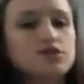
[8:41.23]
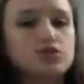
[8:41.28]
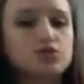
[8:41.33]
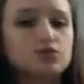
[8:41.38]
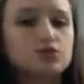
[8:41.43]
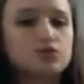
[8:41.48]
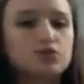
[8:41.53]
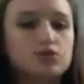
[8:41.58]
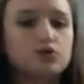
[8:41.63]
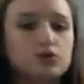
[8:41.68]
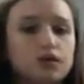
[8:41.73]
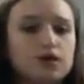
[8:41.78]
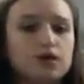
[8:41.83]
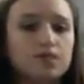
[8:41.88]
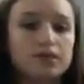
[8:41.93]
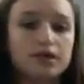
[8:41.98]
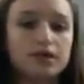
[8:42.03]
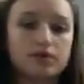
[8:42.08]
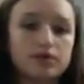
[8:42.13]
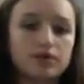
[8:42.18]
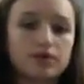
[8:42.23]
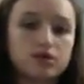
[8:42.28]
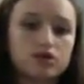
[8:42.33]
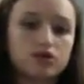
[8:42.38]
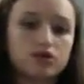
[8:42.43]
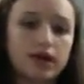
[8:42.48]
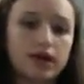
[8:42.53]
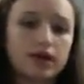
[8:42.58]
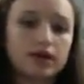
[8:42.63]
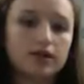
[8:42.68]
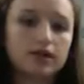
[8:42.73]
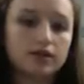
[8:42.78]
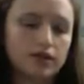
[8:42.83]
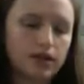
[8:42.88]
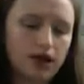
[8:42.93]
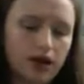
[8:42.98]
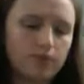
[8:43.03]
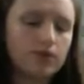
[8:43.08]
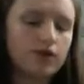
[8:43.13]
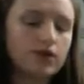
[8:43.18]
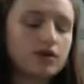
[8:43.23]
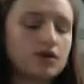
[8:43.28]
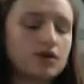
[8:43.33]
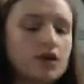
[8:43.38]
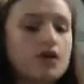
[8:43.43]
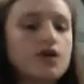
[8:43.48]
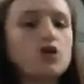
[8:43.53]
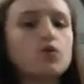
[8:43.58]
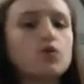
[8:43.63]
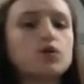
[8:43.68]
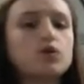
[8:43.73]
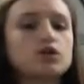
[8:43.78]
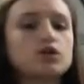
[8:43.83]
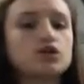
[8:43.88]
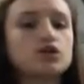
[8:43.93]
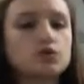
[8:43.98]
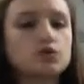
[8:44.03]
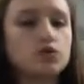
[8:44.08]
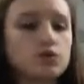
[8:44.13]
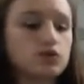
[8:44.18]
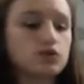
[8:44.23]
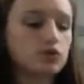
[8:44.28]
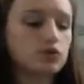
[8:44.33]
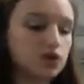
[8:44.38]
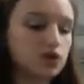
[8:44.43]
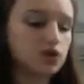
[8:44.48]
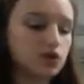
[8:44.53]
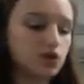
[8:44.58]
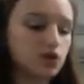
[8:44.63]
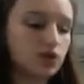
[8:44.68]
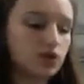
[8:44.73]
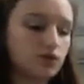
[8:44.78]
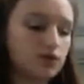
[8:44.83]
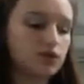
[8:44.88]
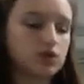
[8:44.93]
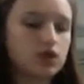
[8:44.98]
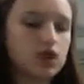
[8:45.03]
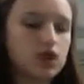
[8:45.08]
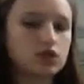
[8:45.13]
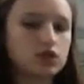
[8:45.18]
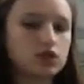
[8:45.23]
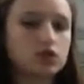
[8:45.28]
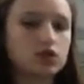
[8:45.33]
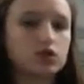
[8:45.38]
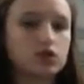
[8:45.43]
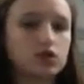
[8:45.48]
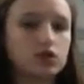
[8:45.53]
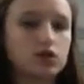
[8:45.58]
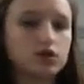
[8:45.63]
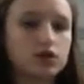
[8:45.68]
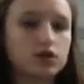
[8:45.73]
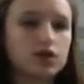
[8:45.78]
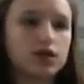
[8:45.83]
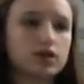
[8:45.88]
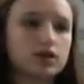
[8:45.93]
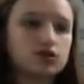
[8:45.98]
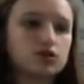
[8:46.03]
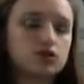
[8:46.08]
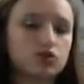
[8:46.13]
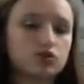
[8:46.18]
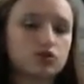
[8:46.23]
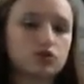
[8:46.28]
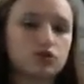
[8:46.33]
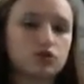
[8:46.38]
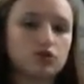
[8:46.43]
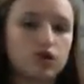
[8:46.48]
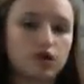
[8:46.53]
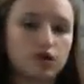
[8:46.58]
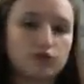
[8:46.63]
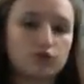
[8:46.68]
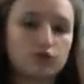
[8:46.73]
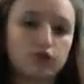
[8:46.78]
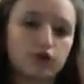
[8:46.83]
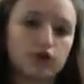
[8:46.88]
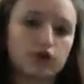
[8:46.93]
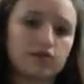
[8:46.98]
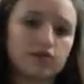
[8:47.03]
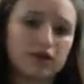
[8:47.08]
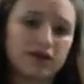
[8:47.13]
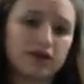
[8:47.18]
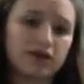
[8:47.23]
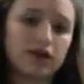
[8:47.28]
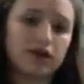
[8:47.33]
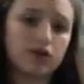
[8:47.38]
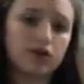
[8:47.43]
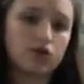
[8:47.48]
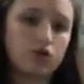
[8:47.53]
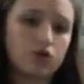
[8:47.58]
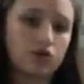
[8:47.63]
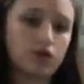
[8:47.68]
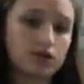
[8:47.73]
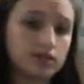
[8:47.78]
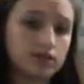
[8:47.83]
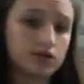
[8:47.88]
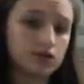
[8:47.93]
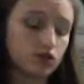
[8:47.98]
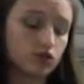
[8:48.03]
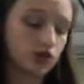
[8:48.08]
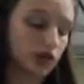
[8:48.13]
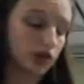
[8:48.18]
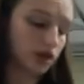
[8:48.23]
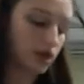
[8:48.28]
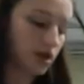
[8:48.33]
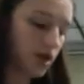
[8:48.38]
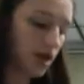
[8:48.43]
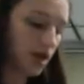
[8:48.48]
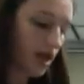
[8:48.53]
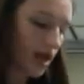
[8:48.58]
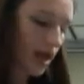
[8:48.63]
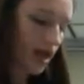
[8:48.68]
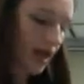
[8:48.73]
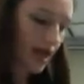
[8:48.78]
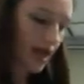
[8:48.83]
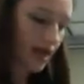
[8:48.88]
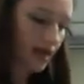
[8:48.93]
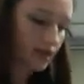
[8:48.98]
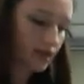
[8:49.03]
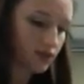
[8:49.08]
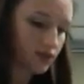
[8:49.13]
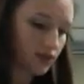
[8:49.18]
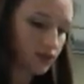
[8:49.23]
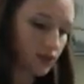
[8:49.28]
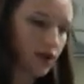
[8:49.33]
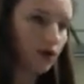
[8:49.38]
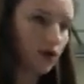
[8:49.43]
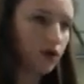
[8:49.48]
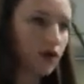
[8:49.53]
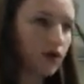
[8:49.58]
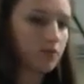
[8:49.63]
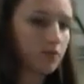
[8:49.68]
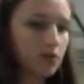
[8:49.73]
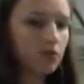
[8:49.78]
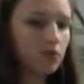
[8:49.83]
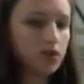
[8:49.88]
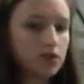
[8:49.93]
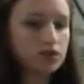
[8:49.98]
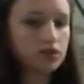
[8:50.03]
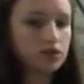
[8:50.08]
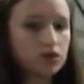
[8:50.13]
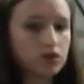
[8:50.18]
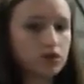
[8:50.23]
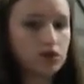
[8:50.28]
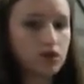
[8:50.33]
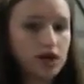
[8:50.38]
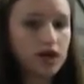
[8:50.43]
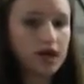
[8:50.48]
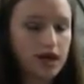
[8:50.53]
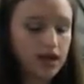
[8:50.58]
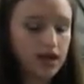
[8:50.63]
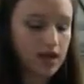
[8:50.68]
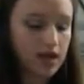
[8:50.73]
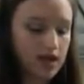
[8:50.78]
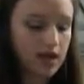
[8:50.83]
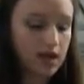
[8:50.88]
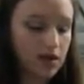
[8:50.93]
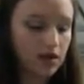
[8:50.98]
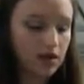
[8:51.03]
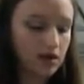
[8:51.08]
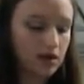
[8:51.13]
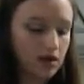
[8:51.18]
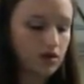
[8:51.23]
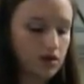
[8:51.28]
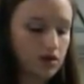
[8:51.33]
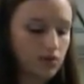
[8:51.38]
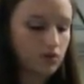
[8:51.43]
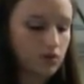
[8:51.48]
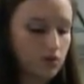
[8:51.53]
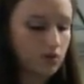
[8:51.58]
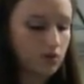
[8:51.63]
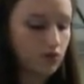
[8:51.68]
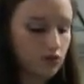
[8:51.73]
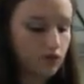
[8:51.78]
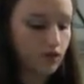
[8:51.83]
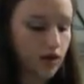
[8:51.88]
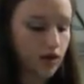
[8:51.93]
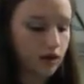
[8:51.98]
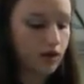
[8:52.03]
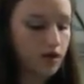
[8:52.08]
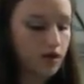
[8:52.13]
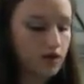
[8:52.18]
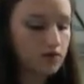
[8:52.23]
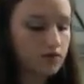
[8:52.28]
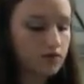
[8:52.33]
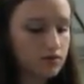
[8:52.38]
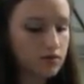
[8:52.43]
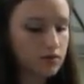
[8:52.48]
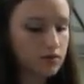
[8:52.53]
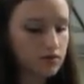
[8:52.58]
to administer heparin, which we would only do if the doctor had ordered it for a PICC line or a central line. And so now I'm going to go ahead and remove my gloves.